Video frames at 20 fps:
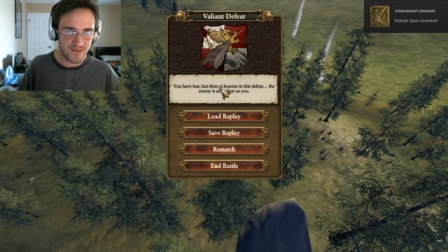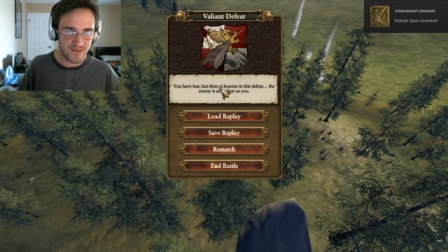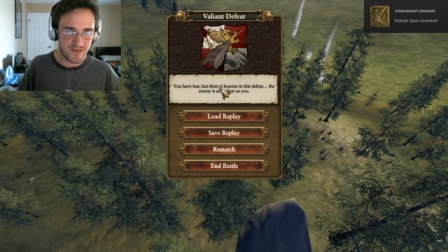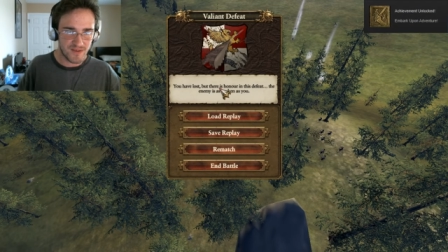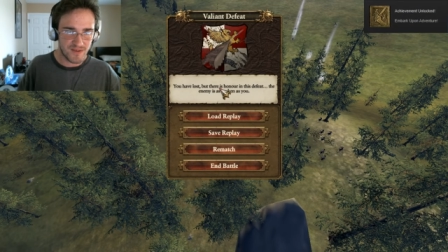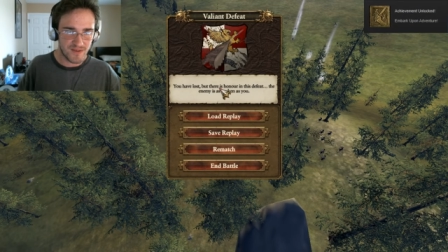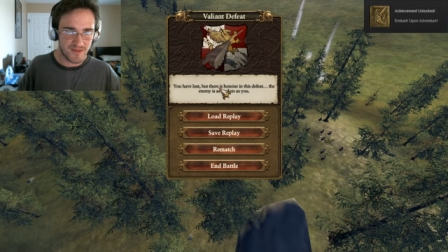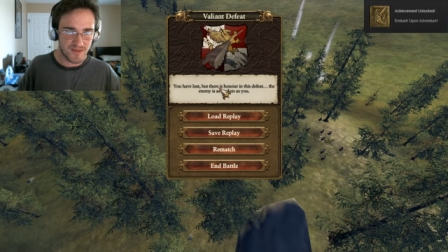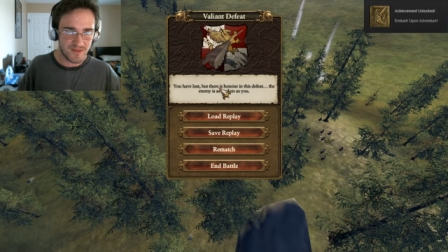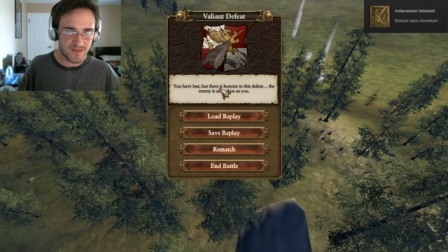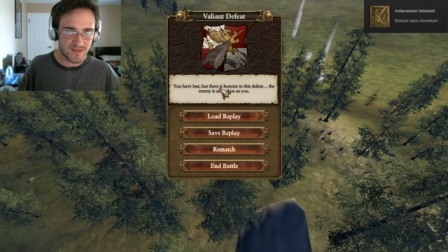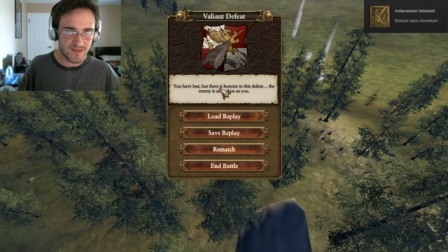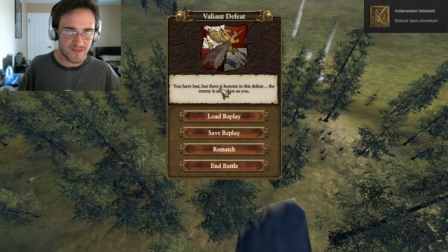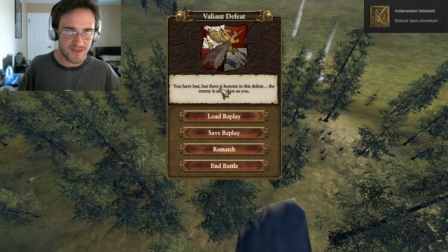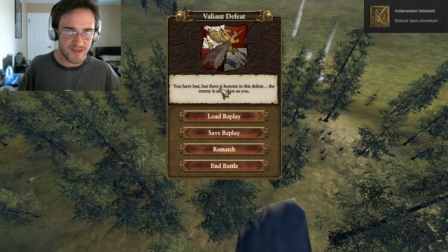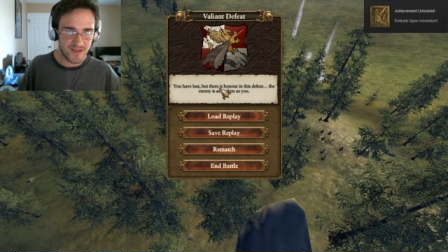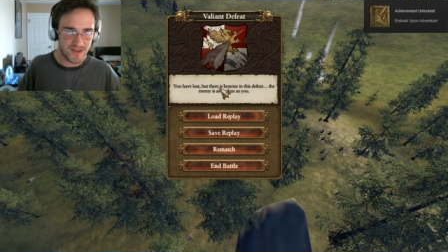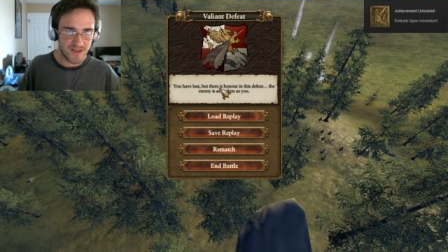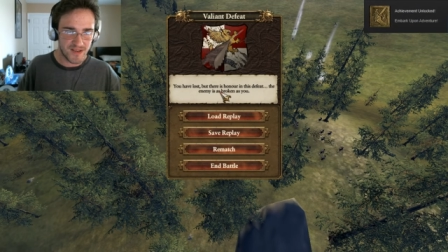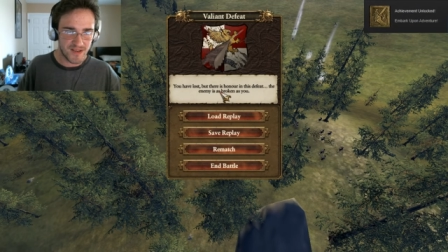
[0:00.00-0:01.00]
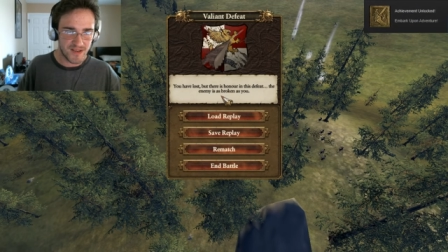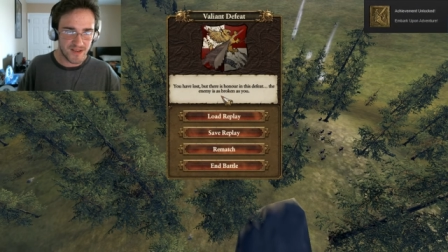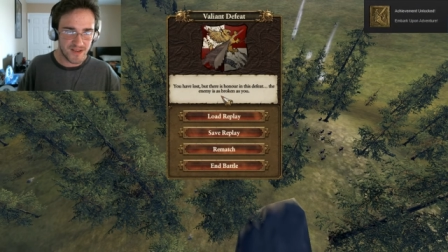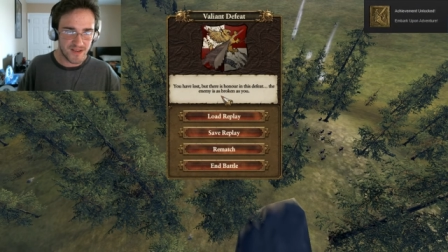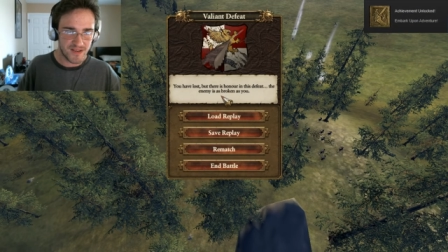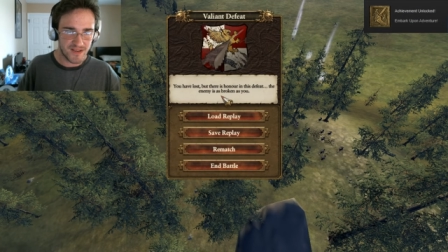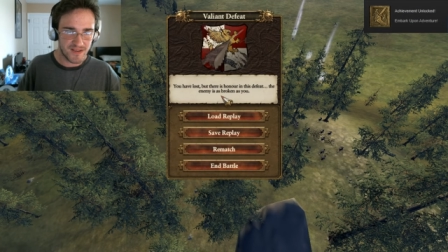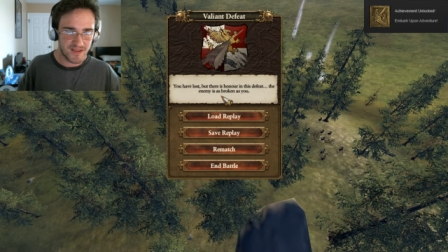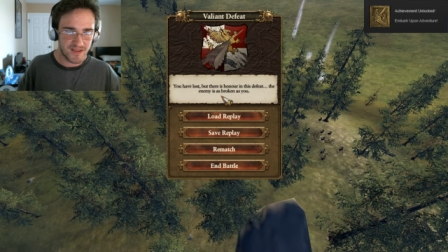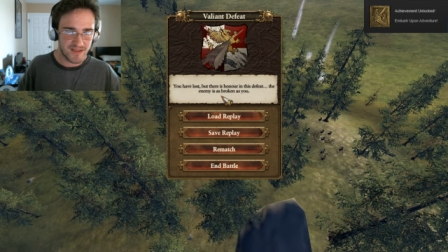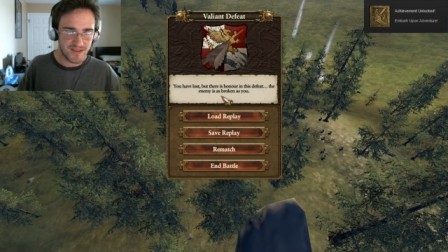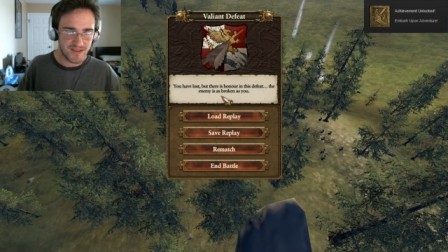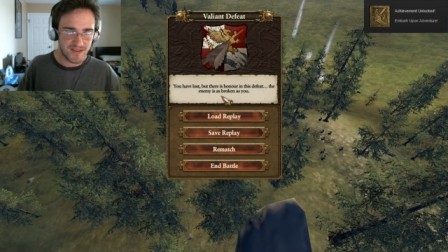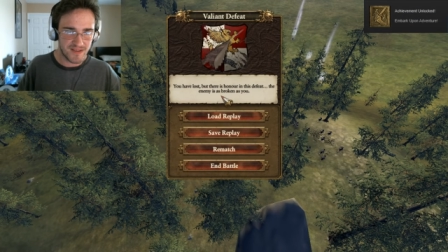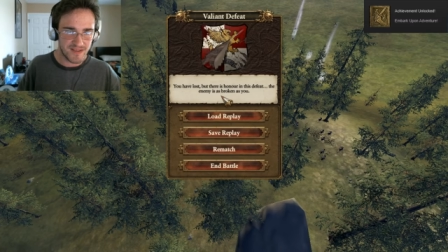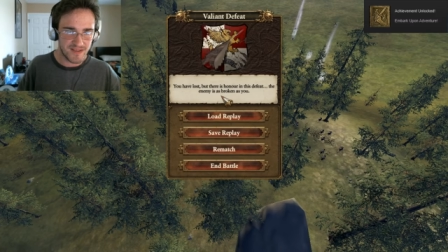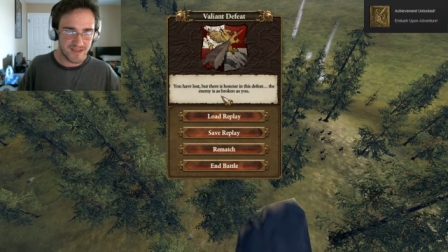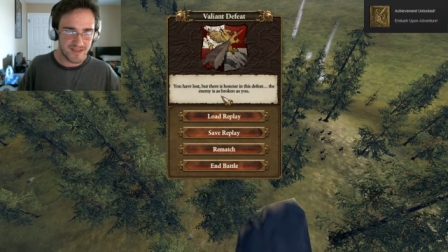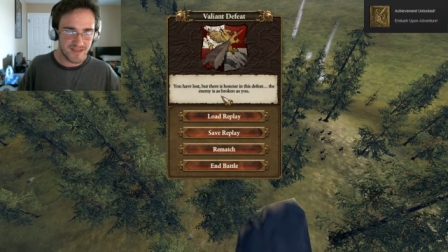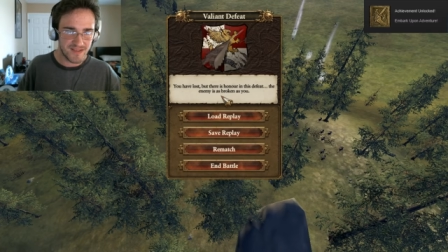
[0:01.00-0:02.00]
Oh, uh,
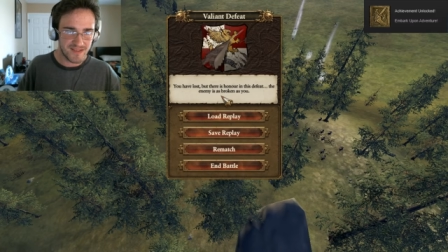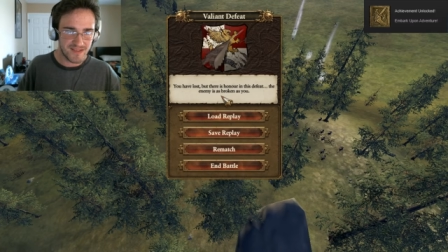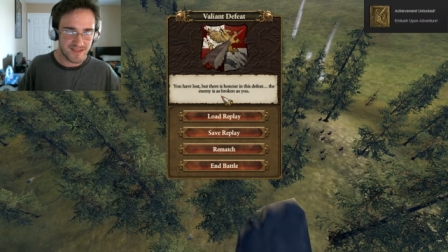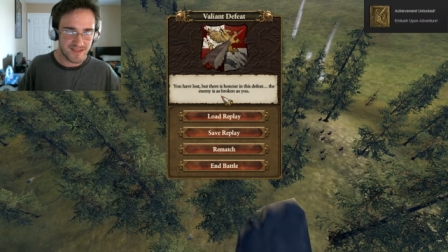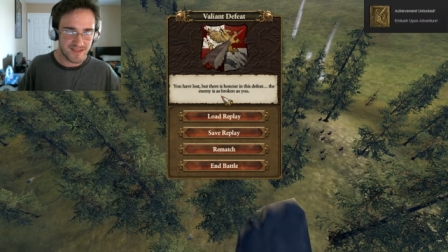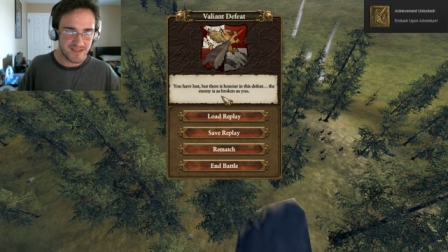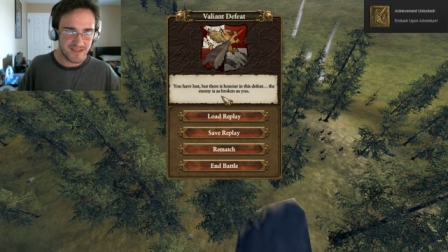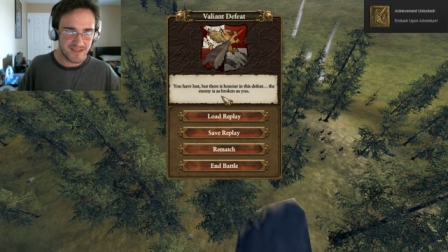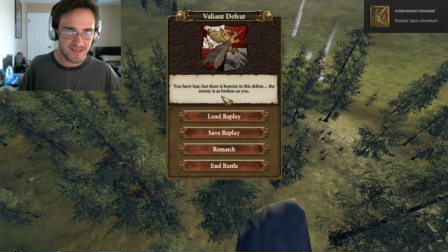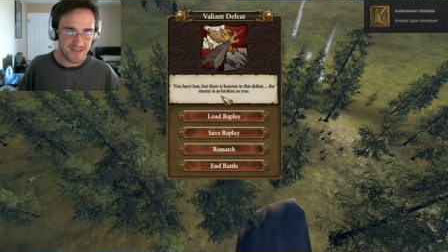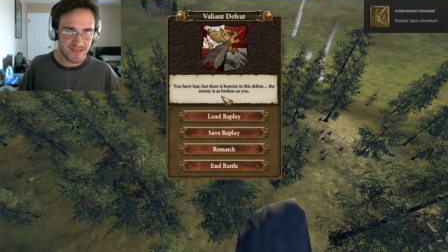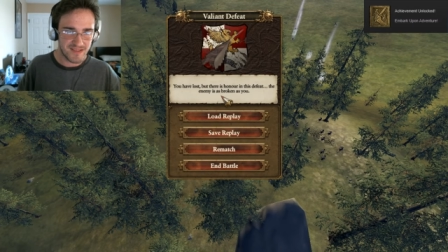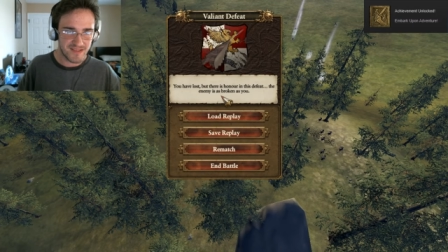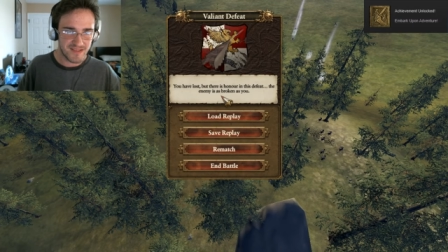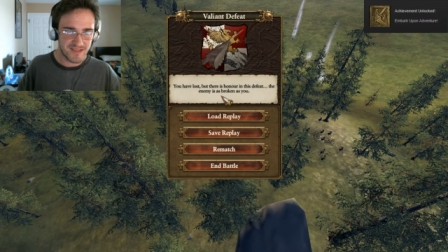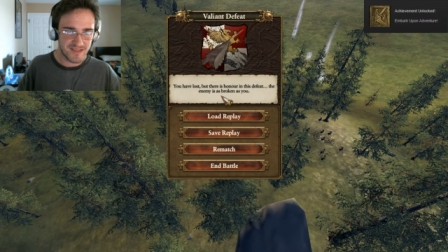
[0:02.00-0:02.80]
oh.